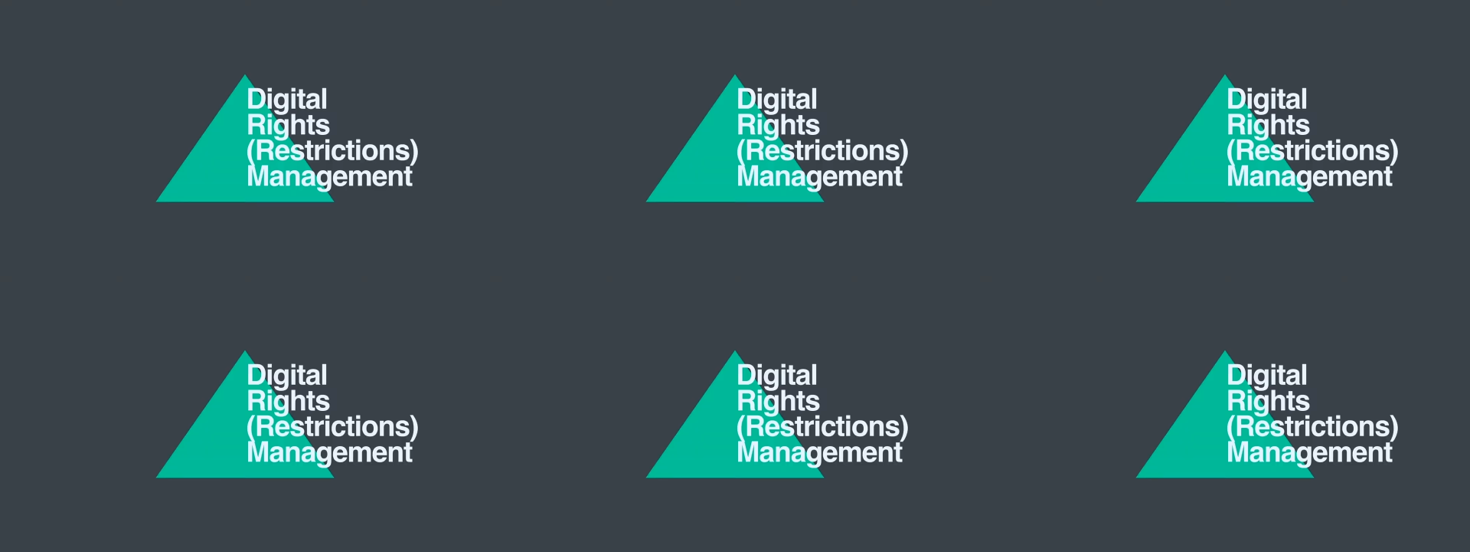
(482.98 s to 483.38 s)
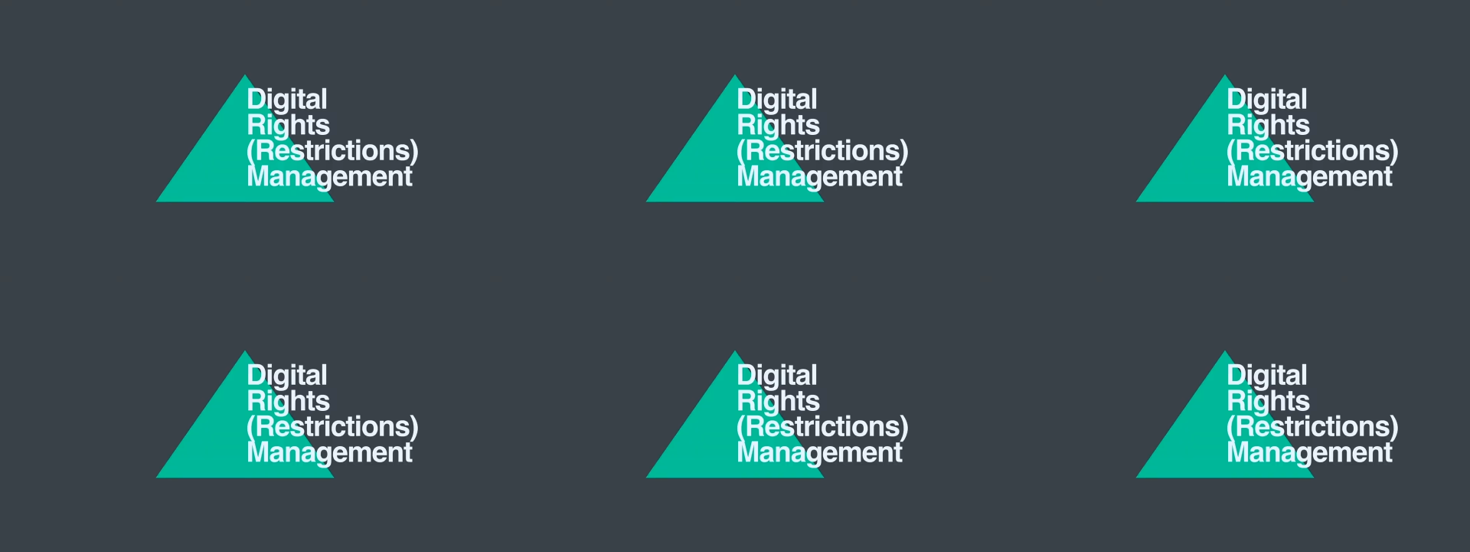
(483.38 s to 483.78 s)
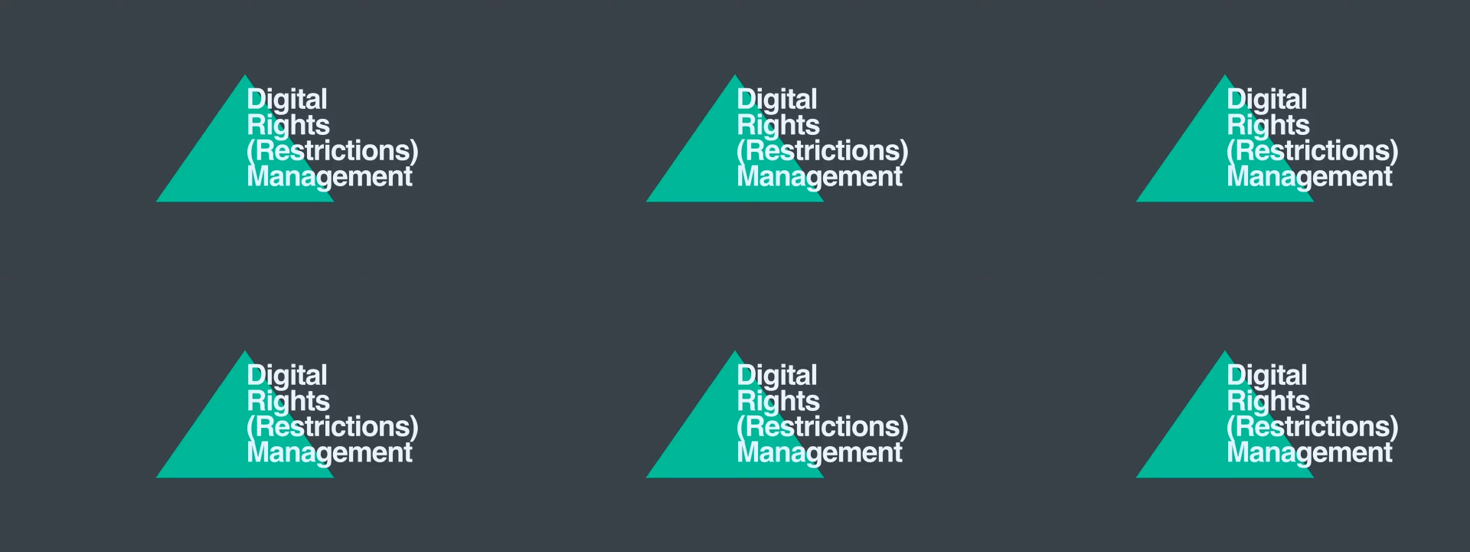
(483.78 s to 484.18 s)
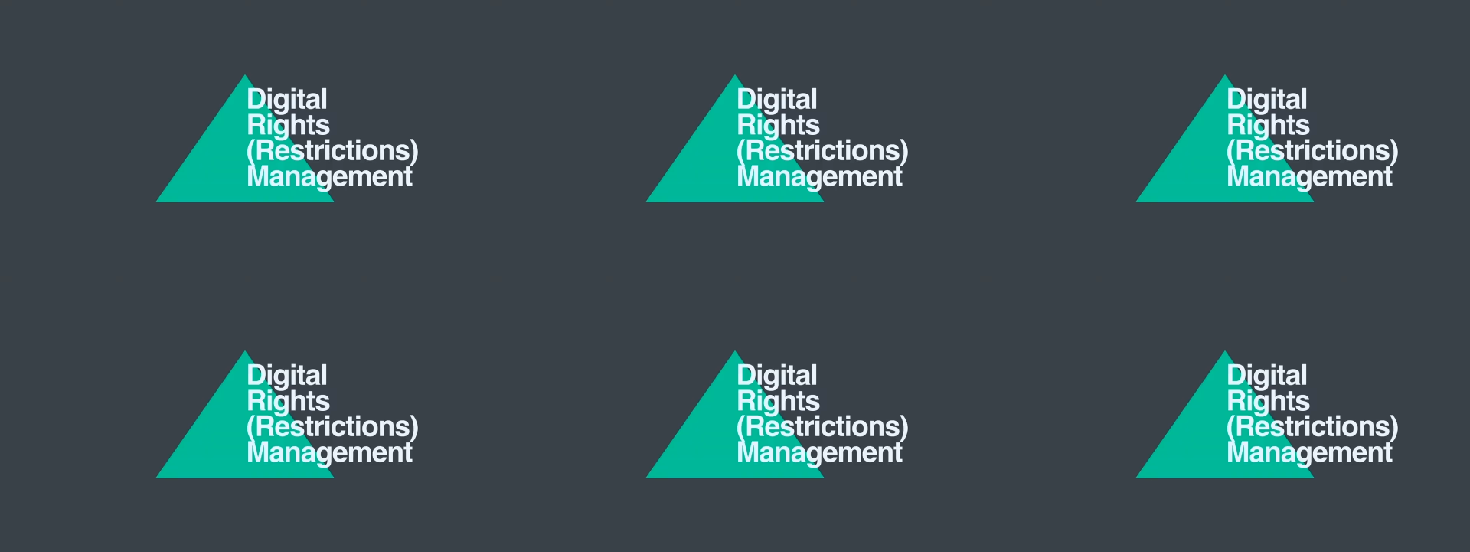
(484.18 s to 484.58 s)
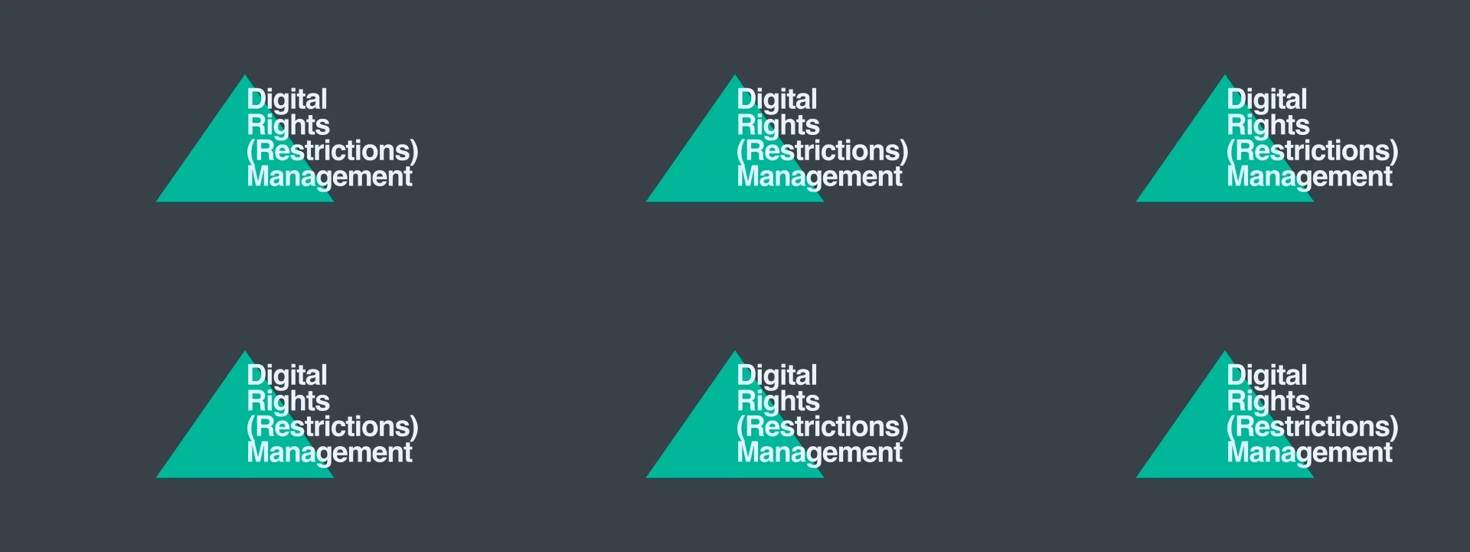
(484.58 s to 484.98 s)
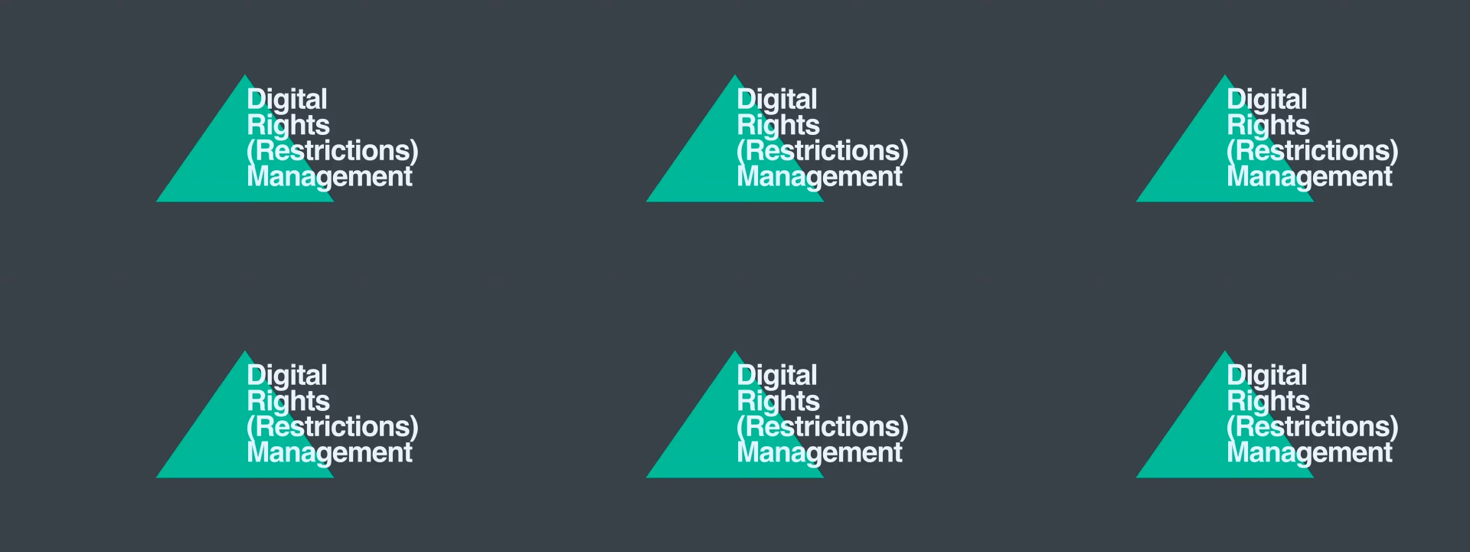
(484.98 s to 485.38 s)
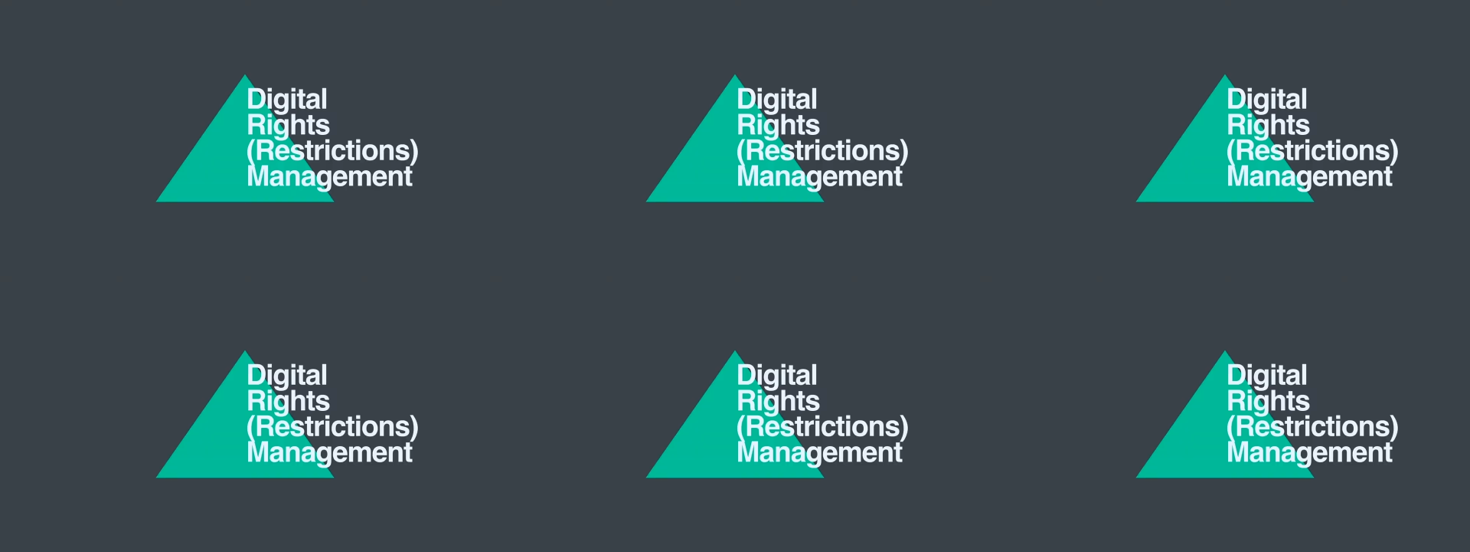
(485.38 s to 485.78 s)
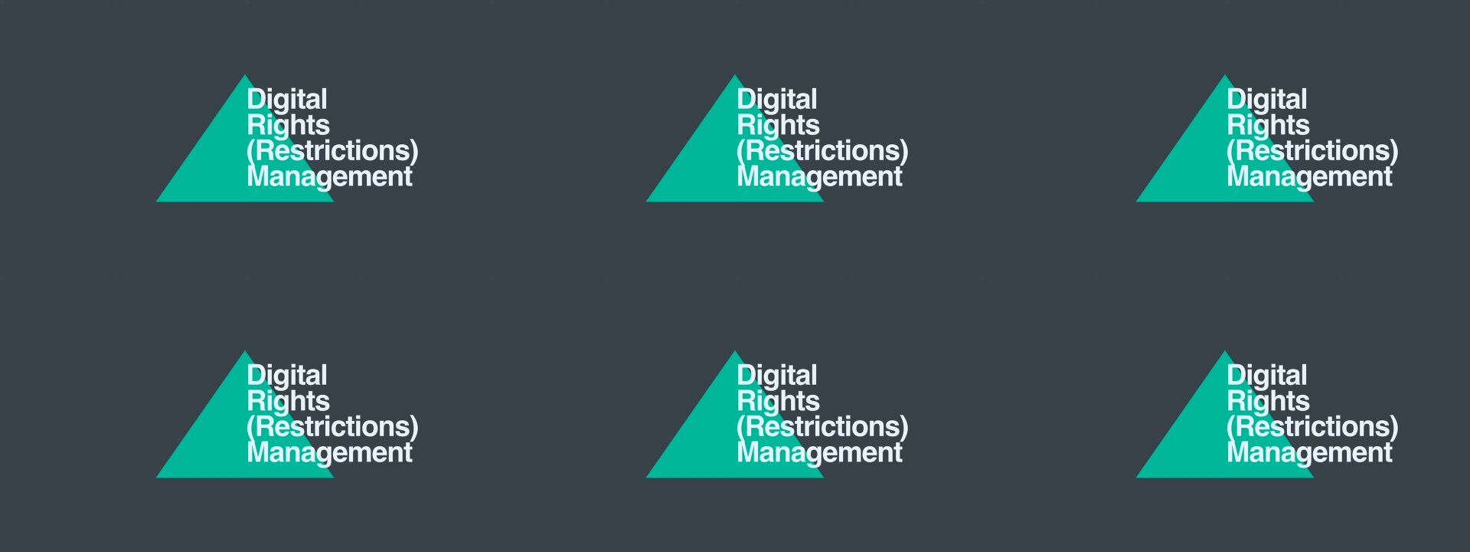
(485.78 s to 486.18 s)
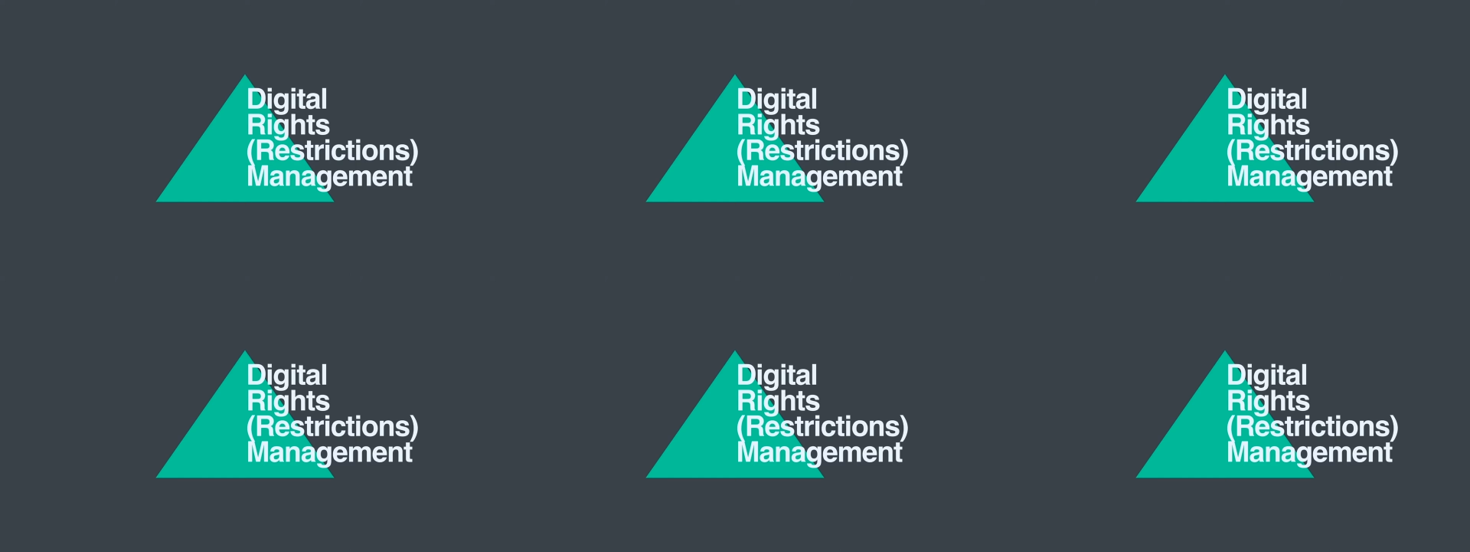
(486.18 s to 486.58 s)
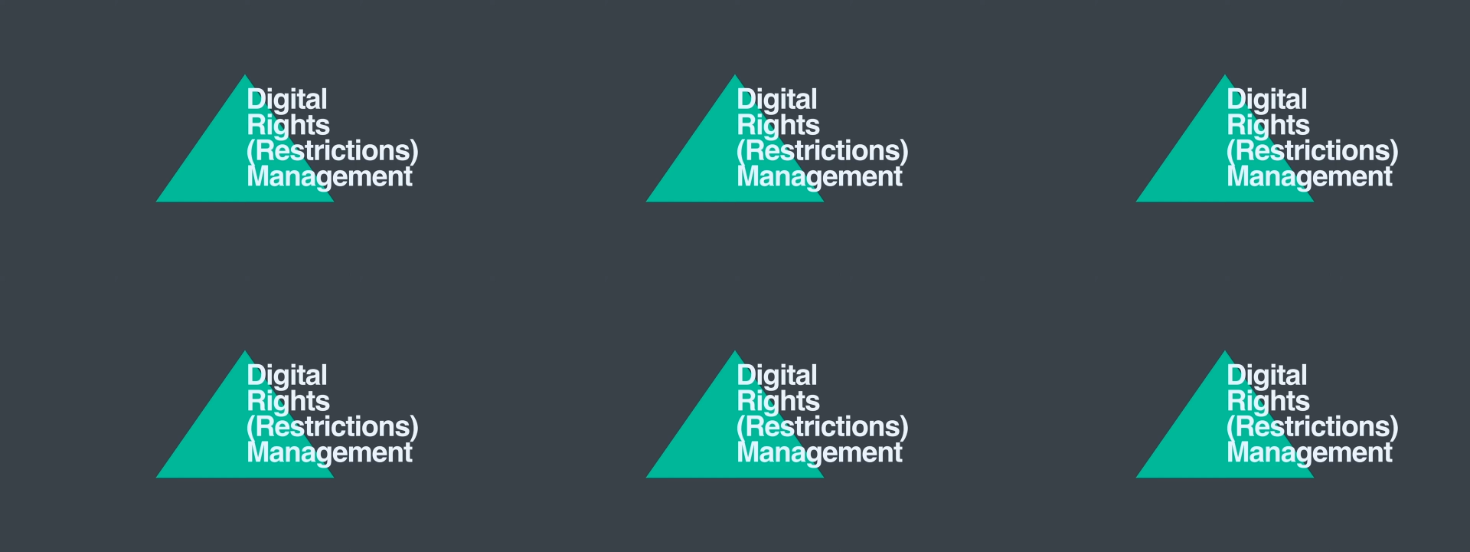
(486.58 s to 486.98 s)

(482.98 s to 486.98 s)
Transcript: (no speaker visible)